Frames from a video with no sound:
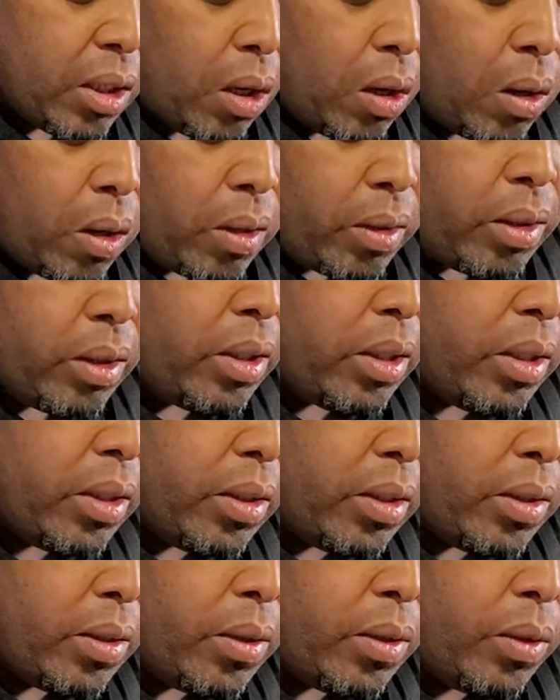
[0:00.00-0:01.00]
hardened,
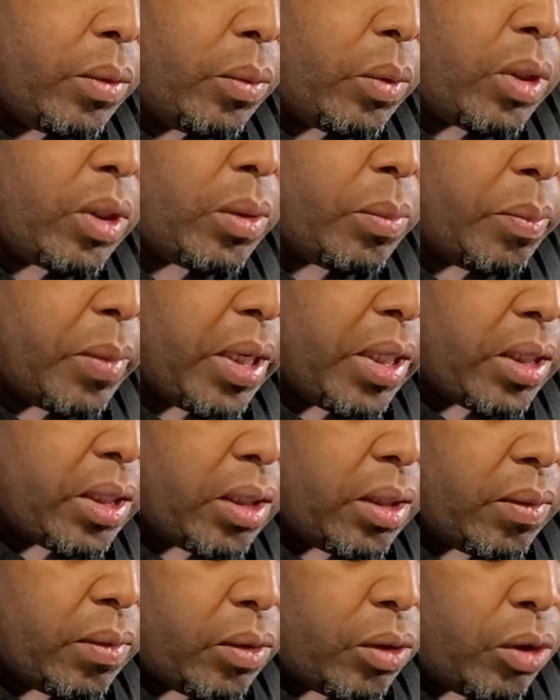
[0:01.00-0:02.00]
which makes
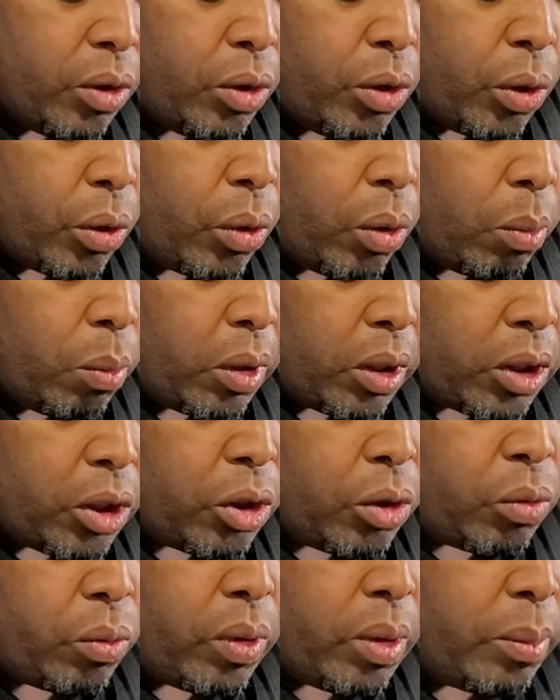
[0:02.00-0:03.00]
it durable,
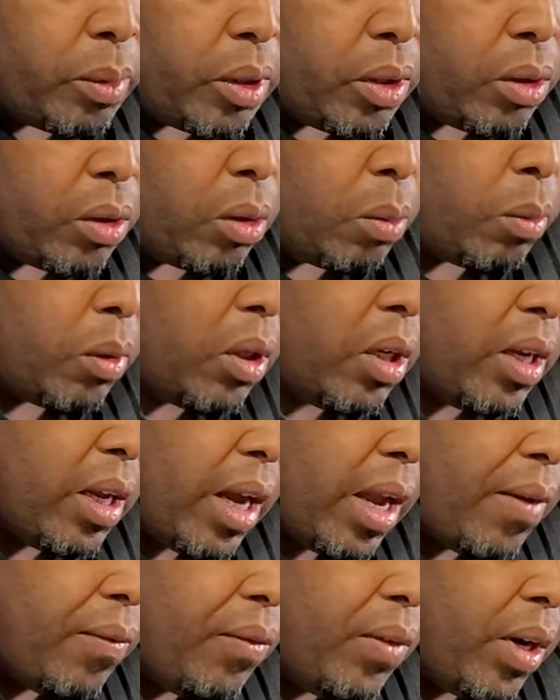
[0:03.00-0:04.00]
extremely durable.
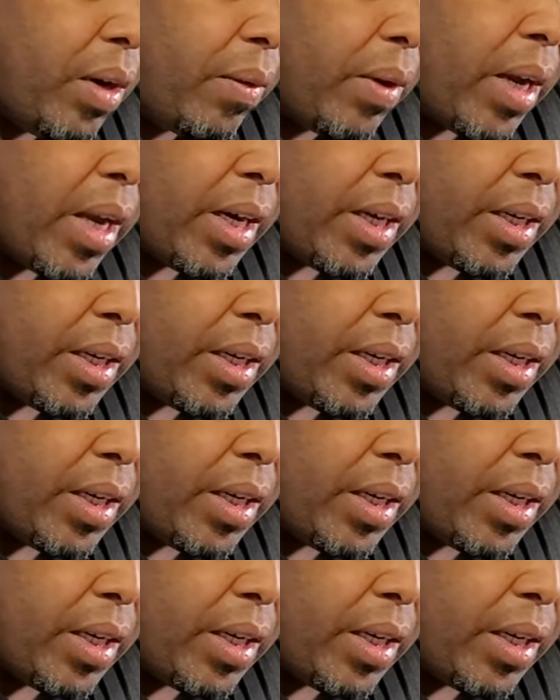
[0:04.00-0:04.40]
I've never had